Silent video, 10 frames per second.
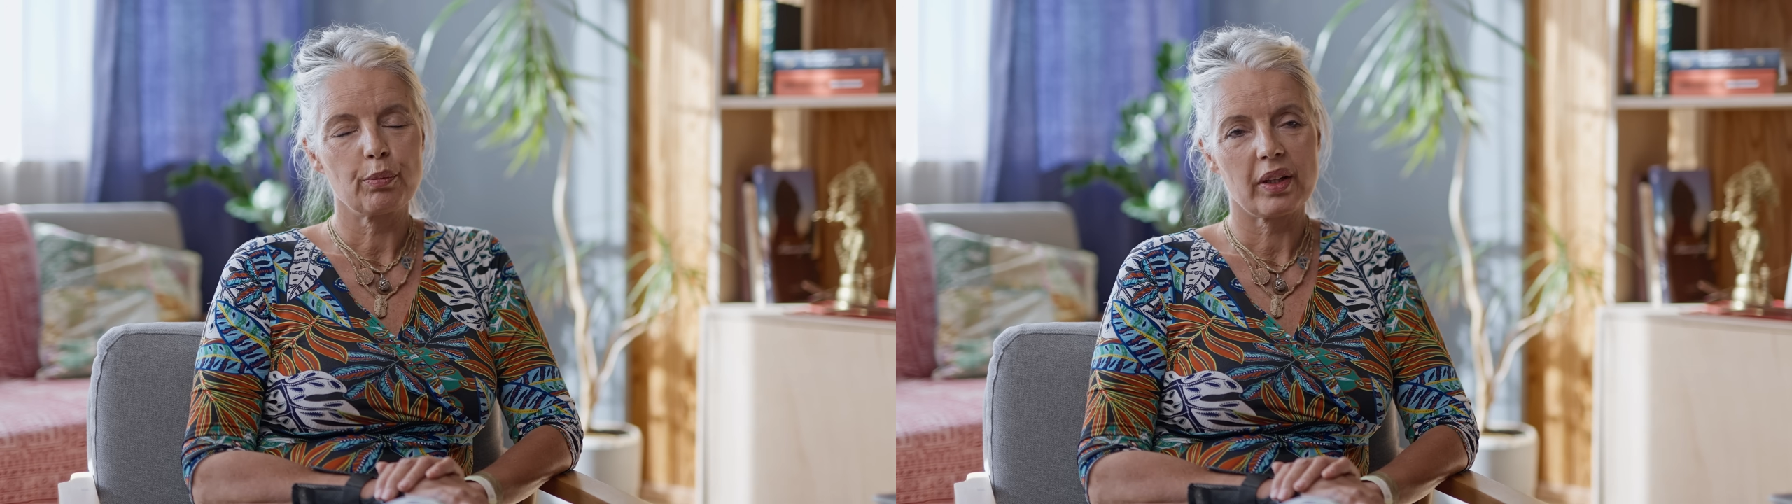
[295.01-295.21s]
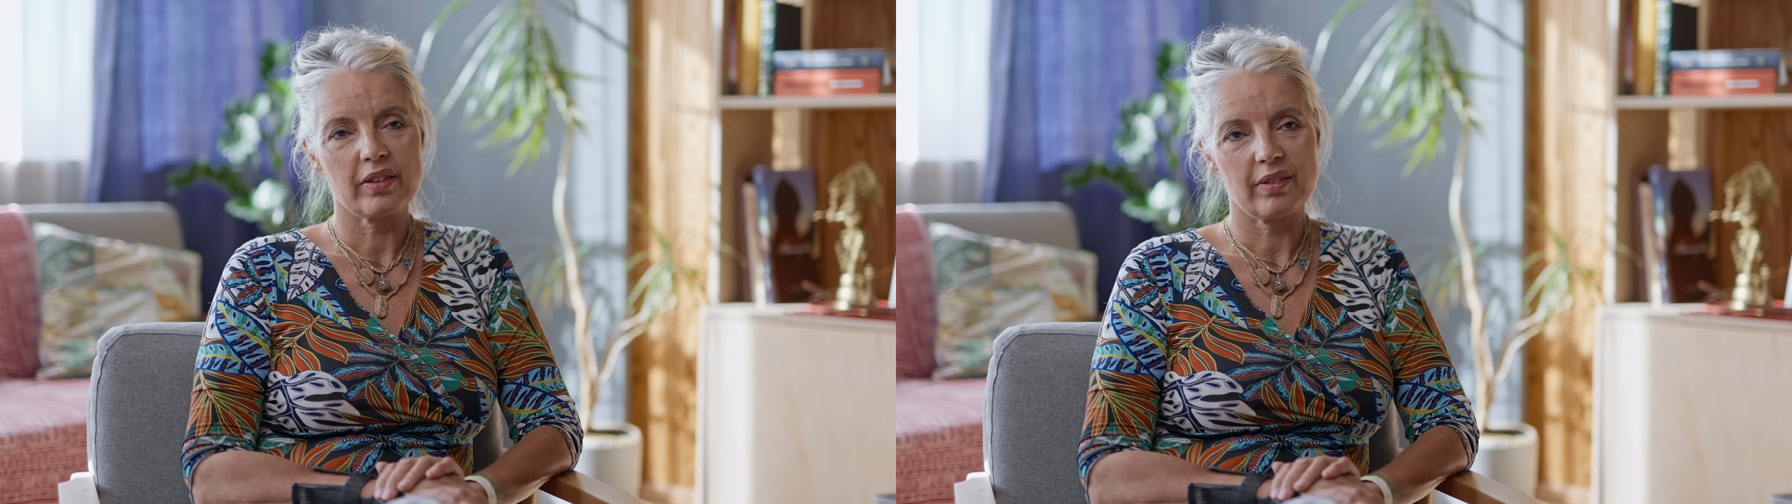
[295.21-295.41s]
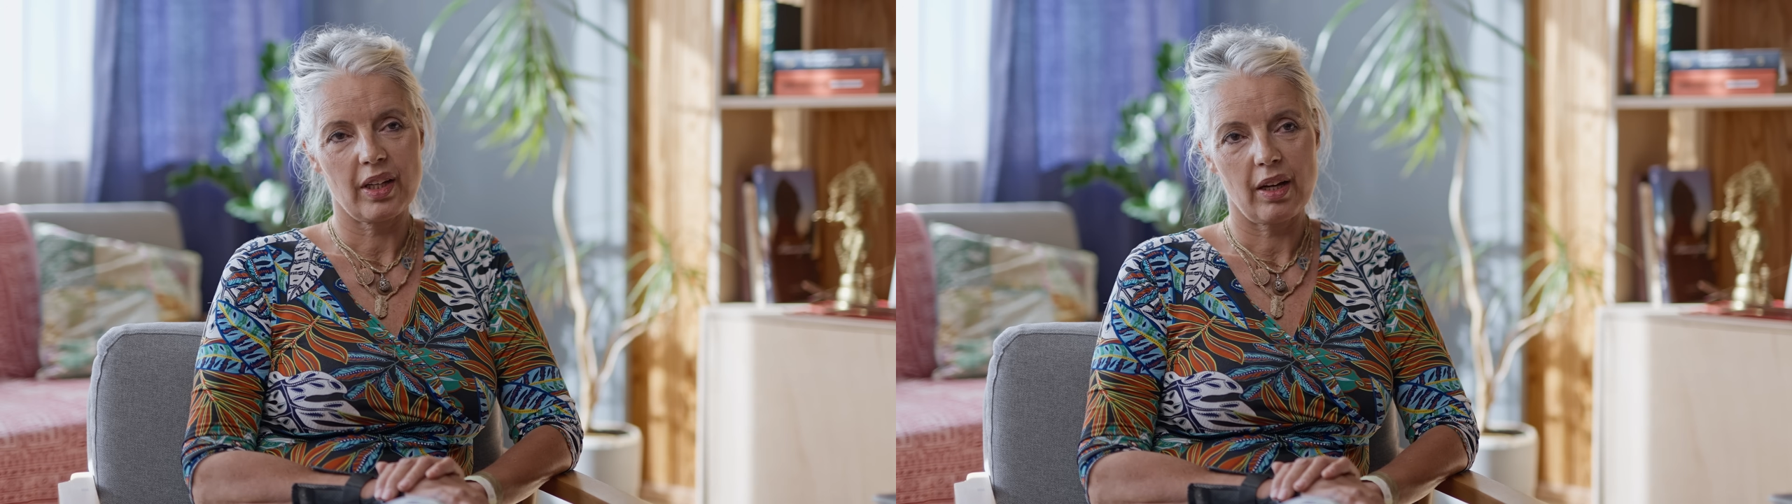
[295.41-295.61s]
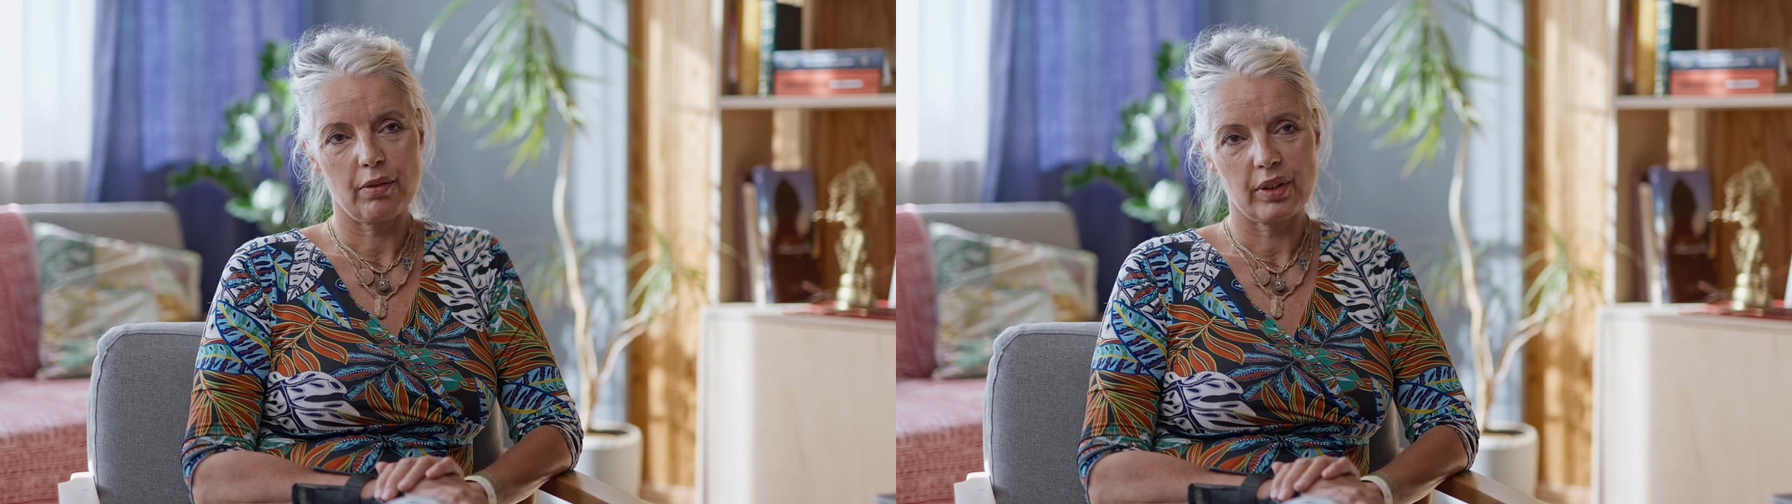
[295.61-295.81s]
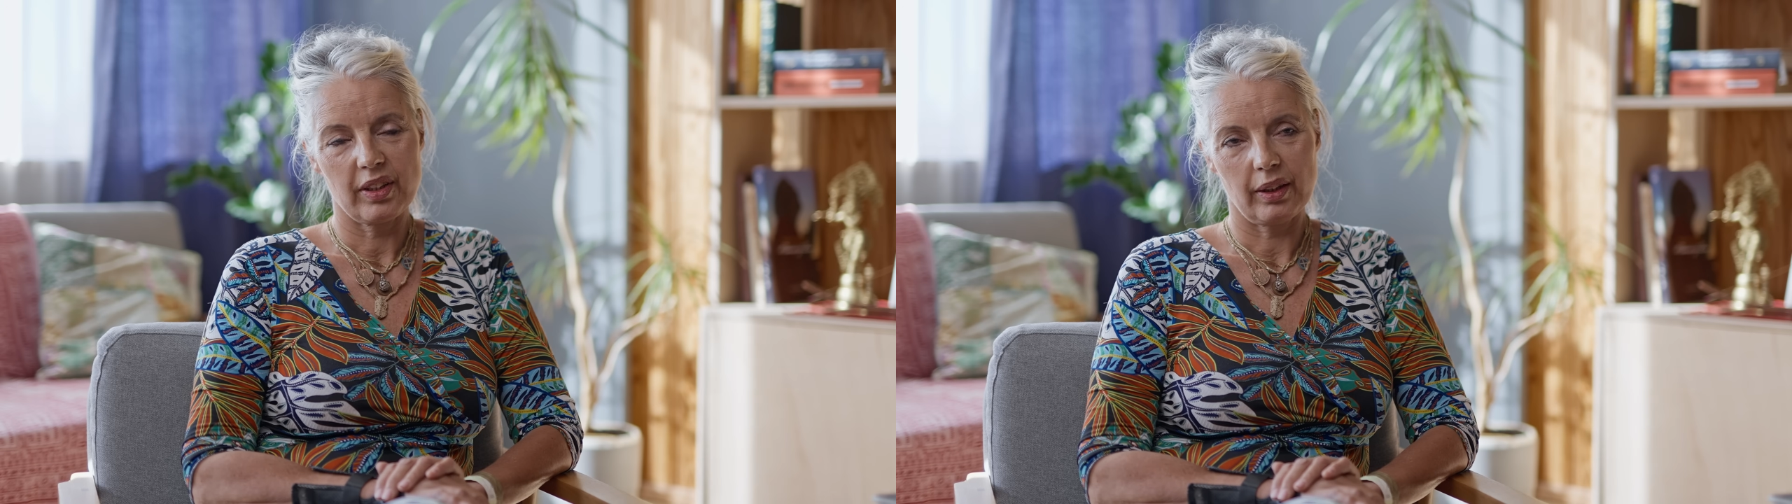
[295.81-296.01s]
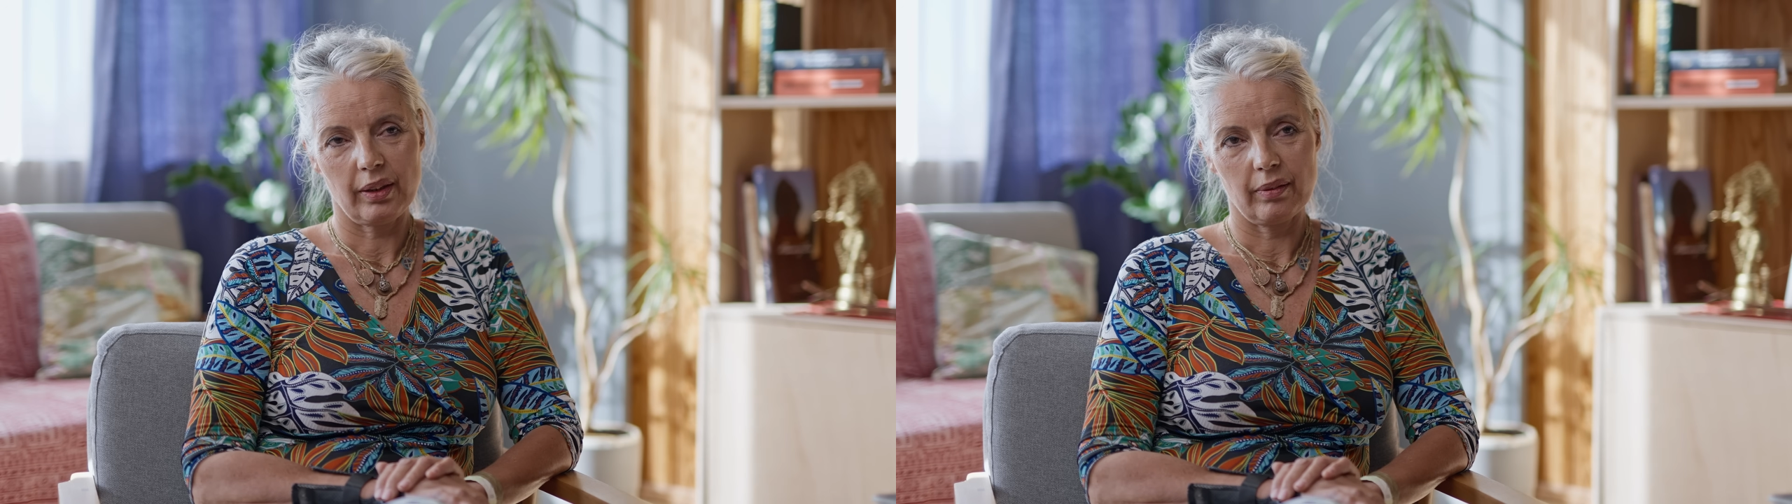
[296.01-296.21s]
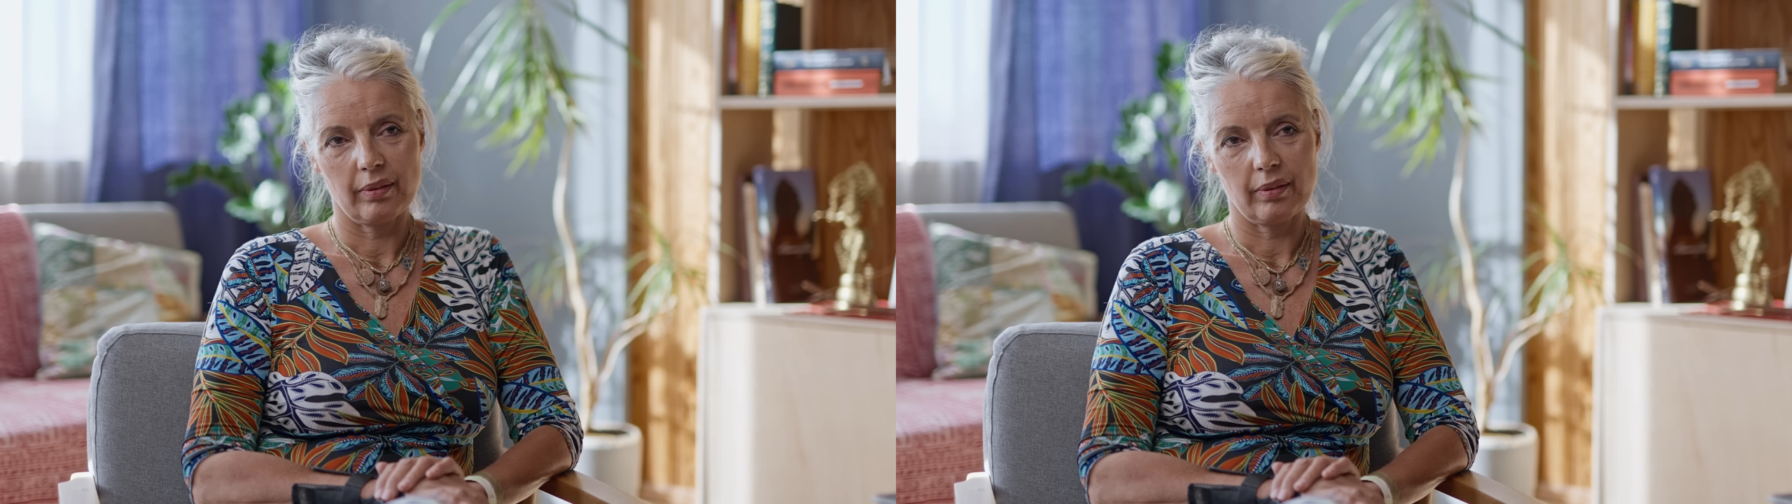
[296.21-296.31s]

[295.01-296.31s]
practice every day,